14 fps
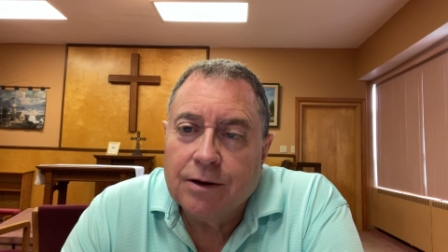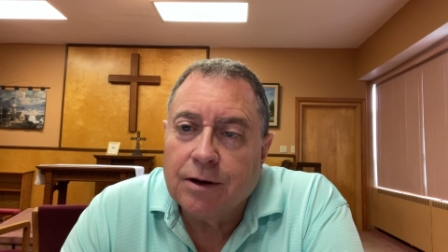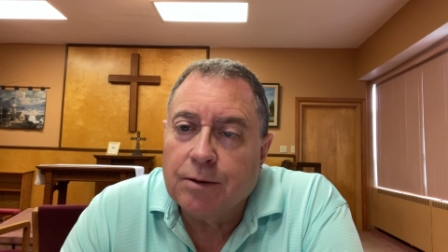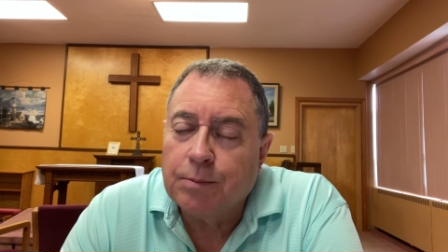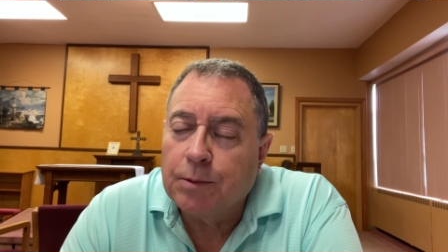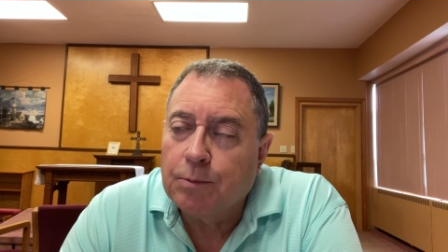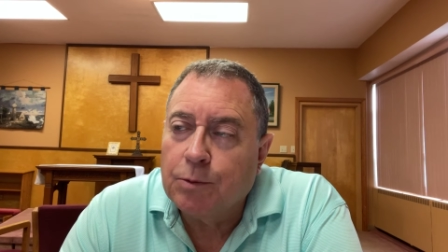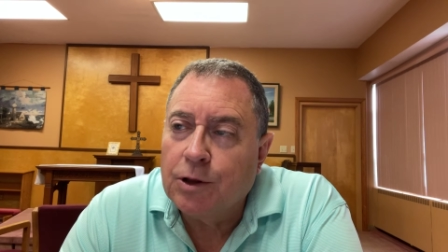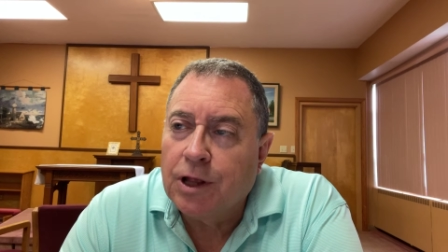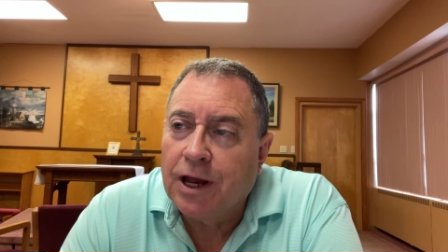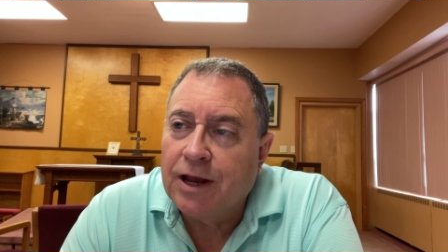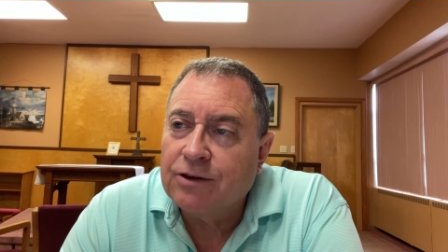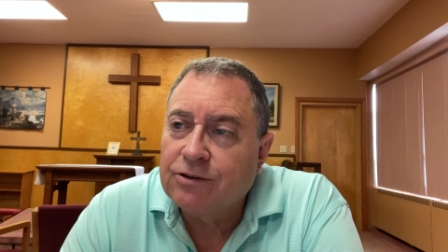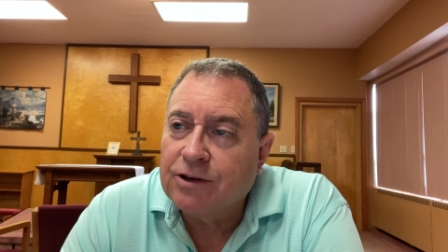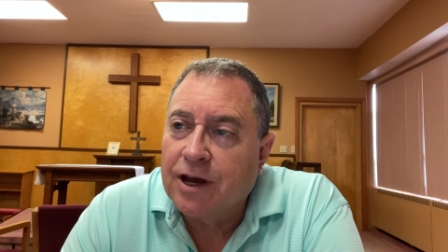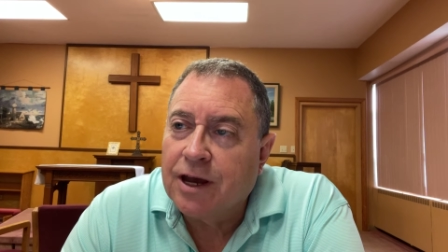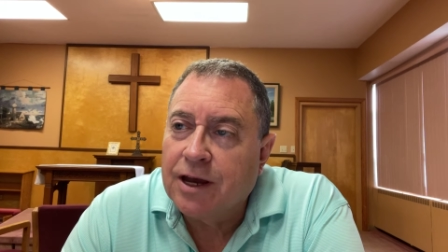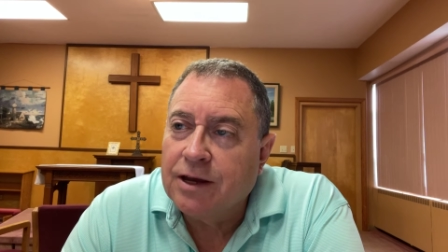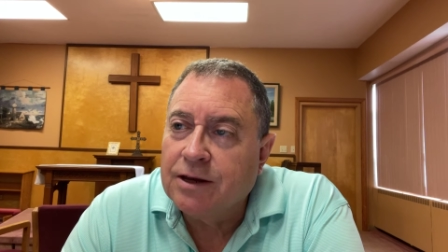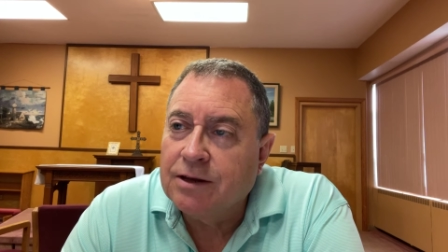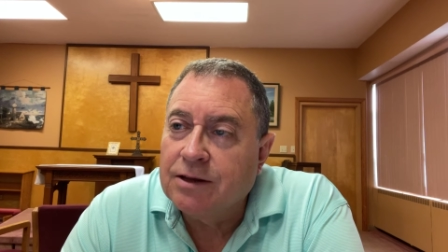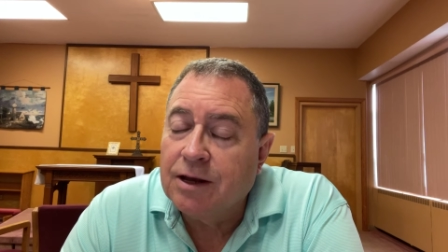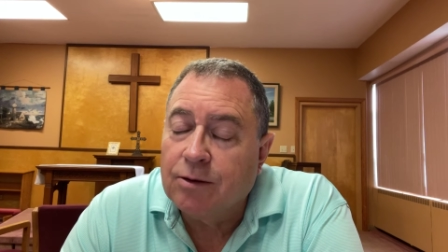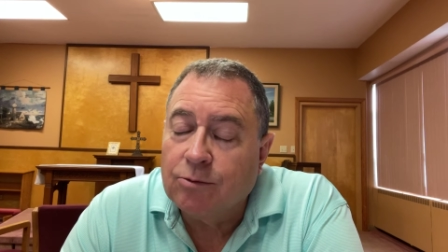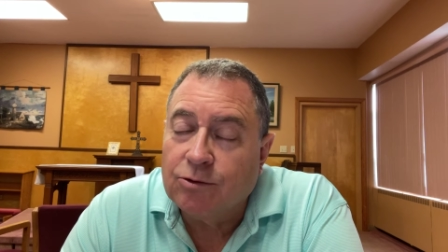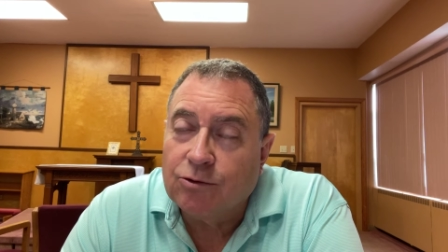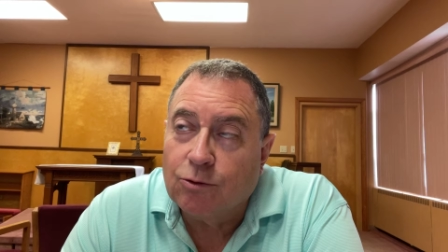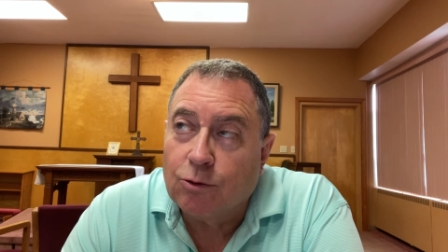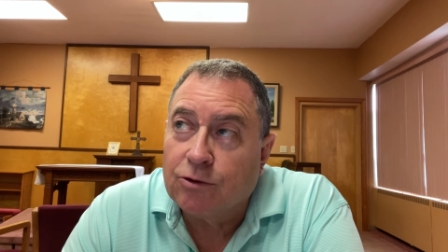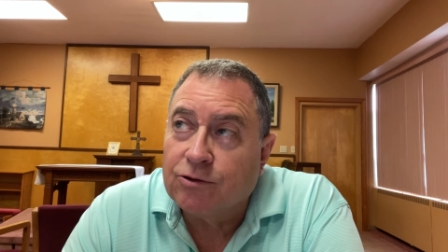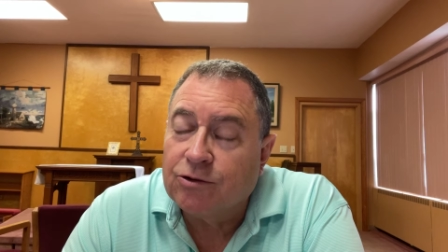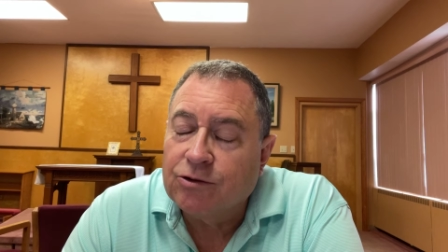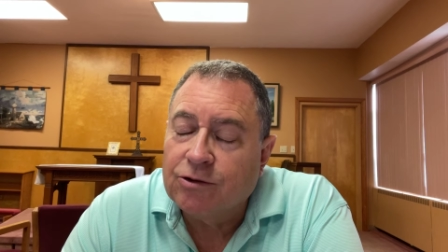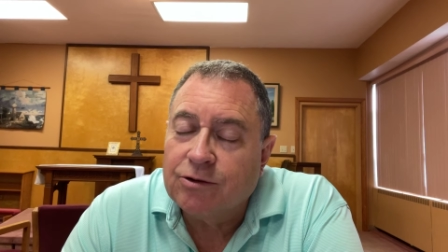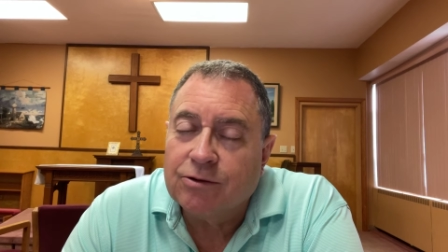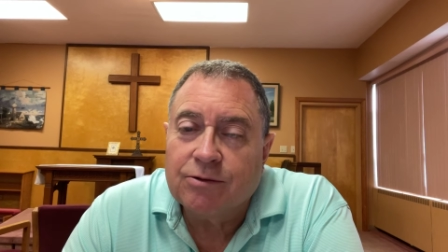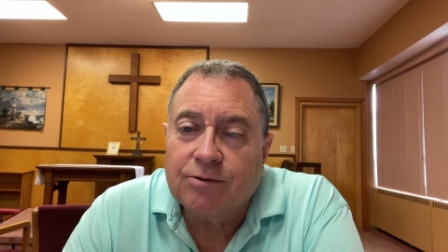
up in Pulaski, and that was gorgeous.